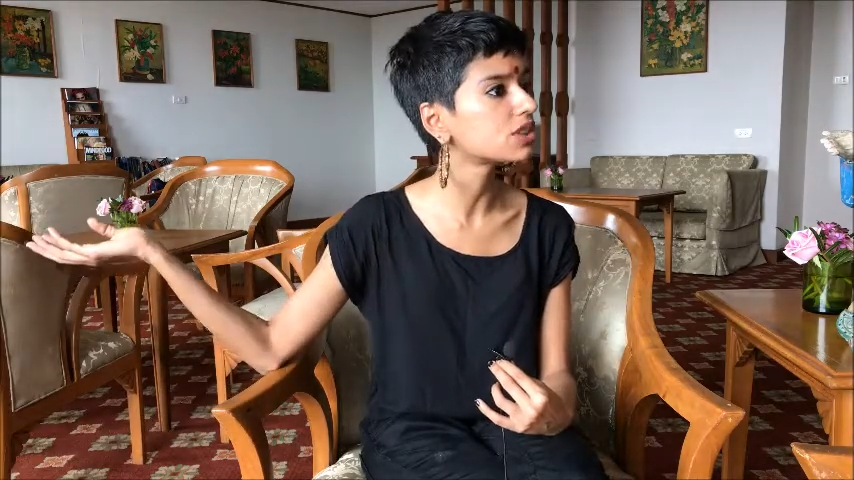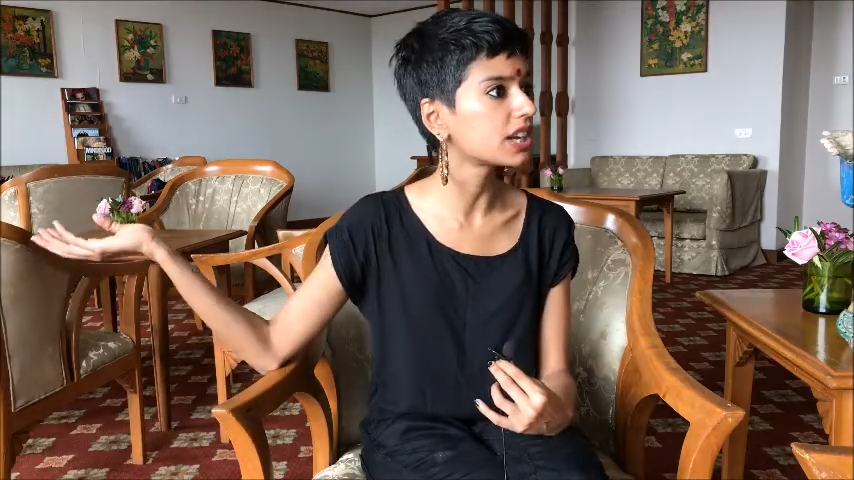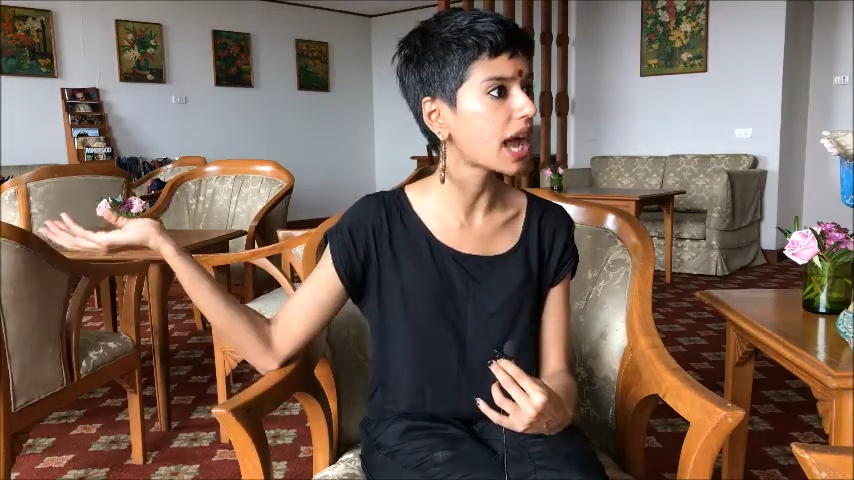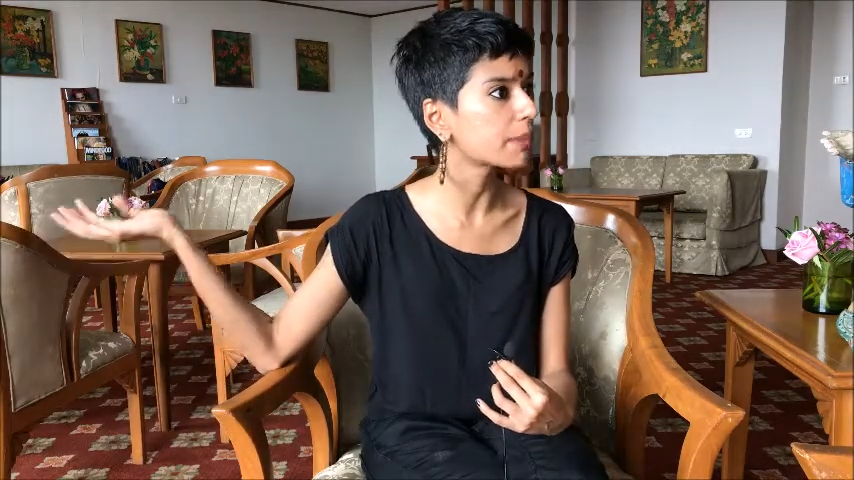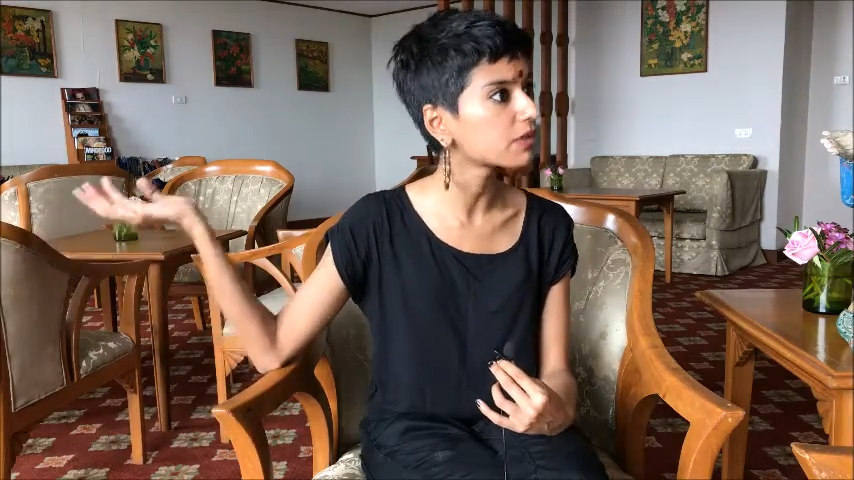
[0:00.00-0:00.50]
that
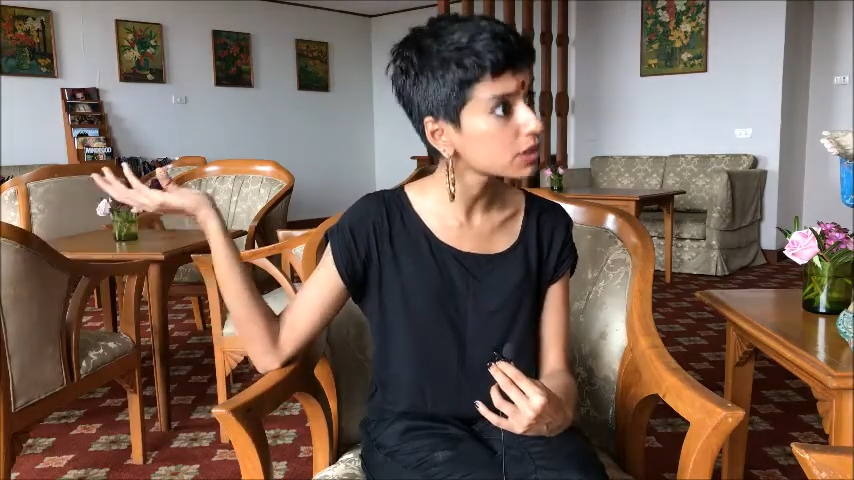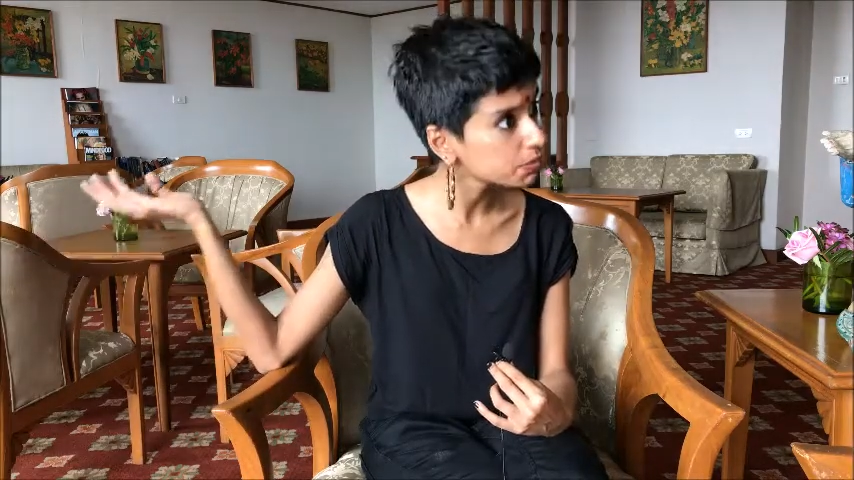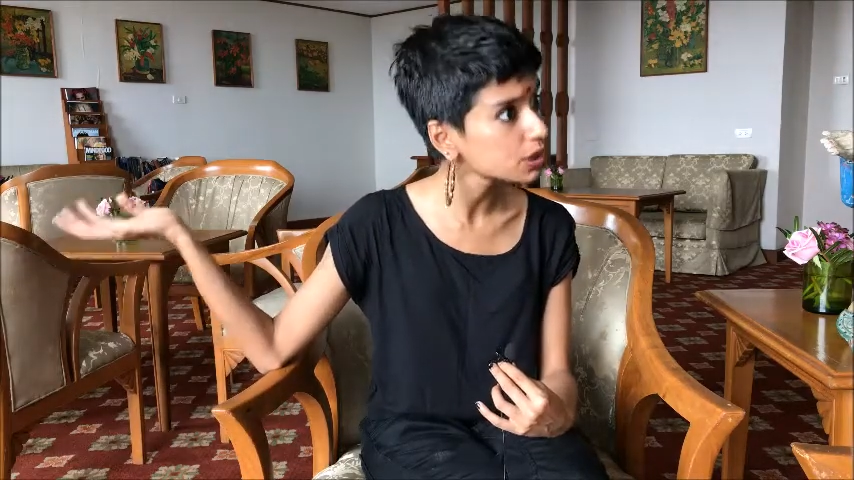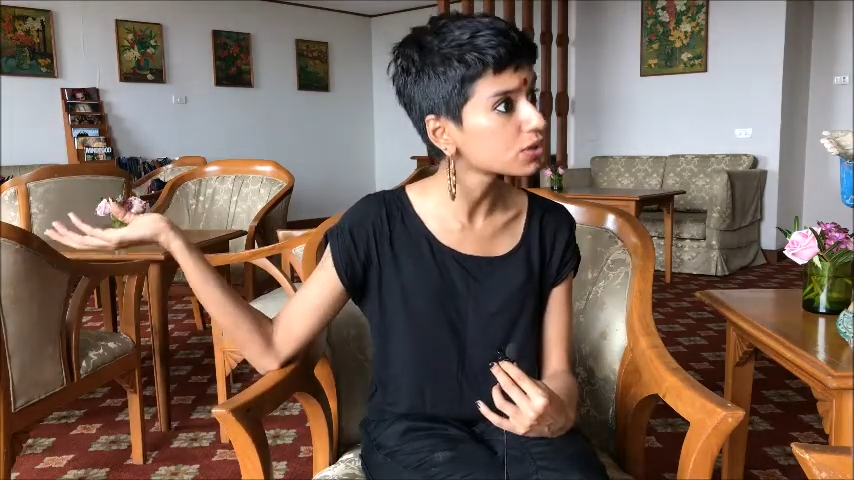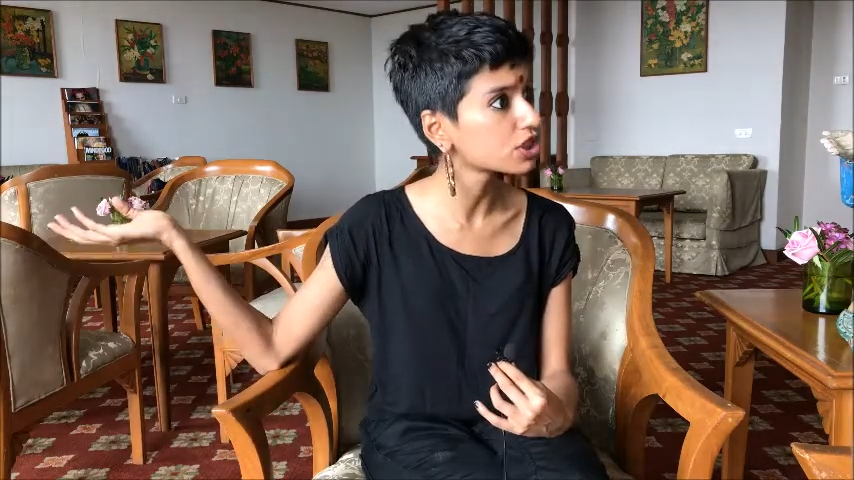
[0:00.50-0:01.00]
happened with
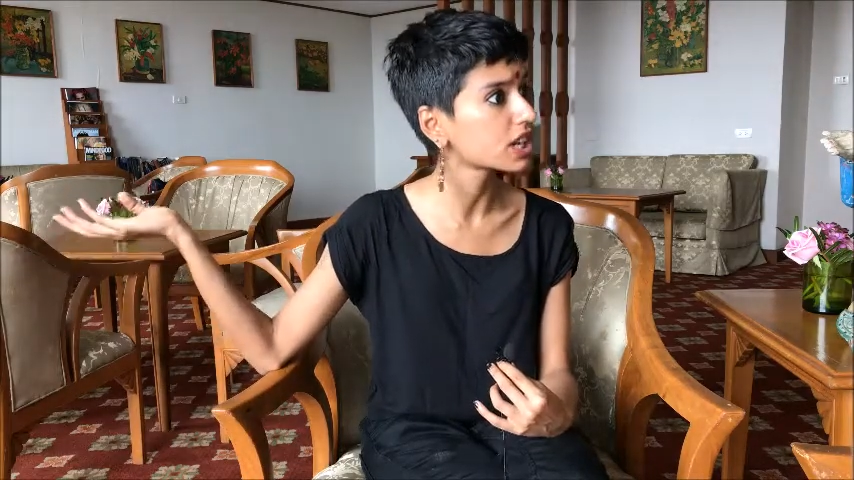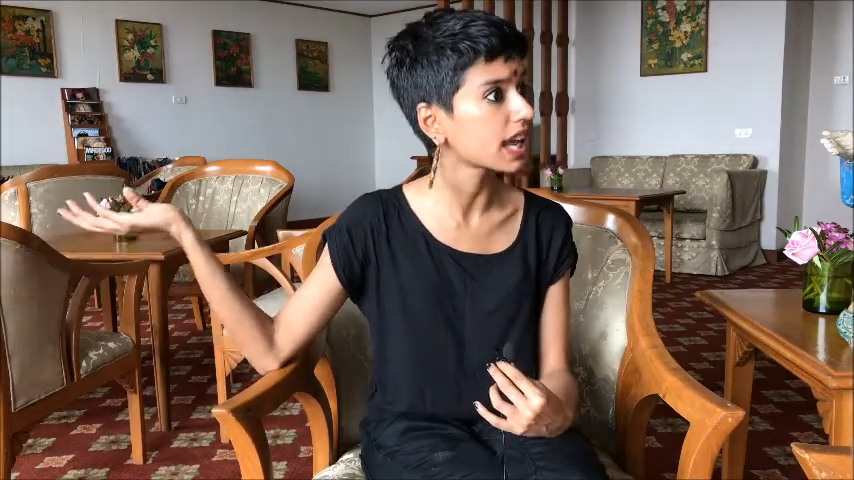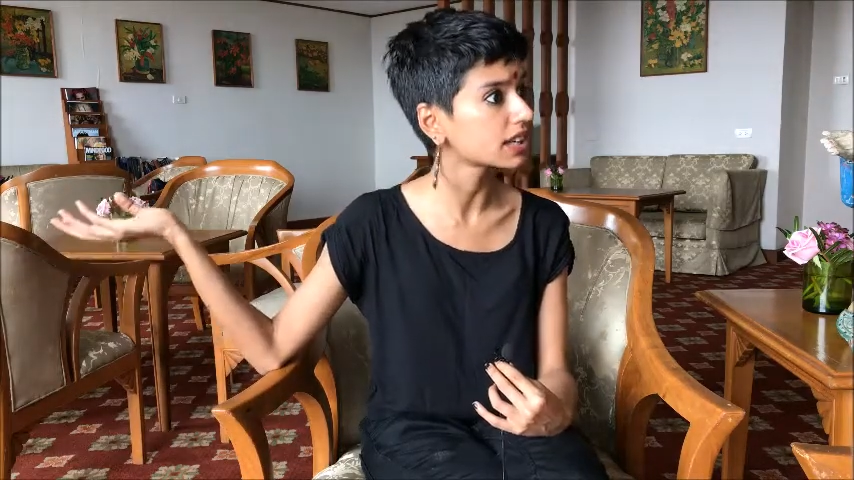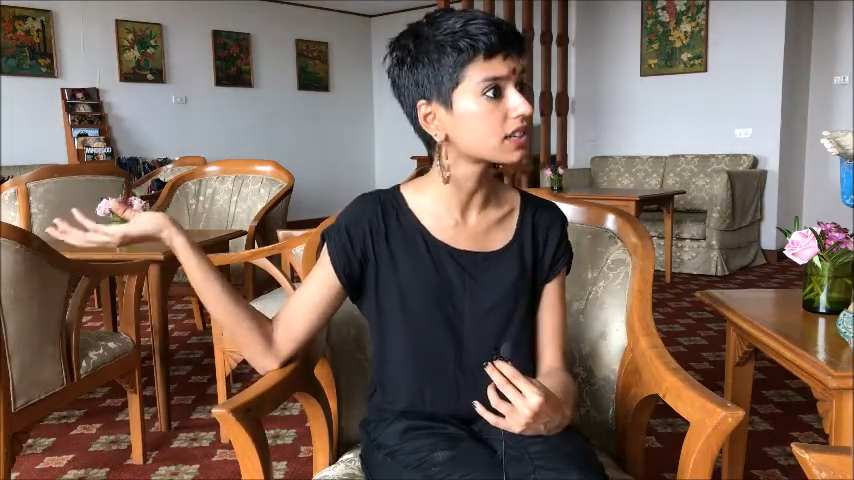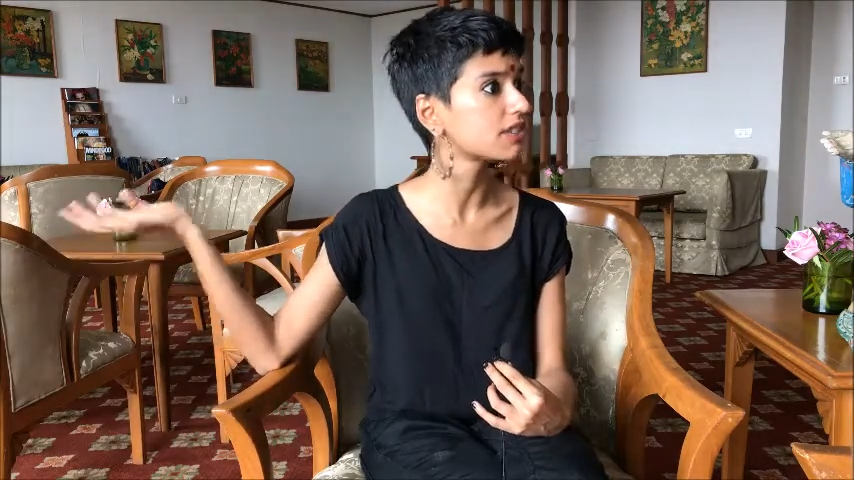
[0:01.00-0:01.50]
Piyush, an
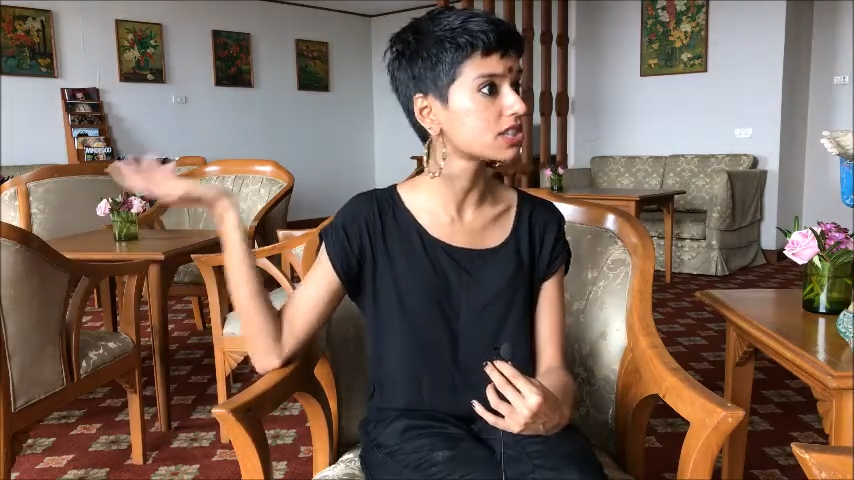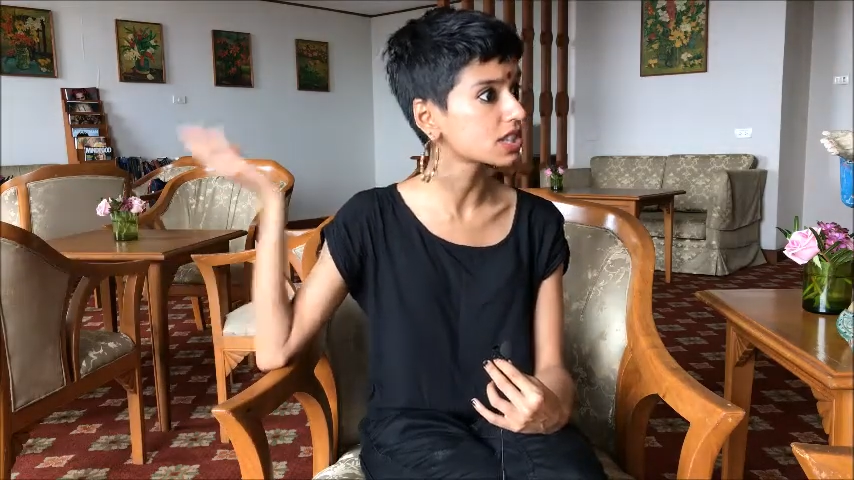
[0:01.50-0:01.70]
activist,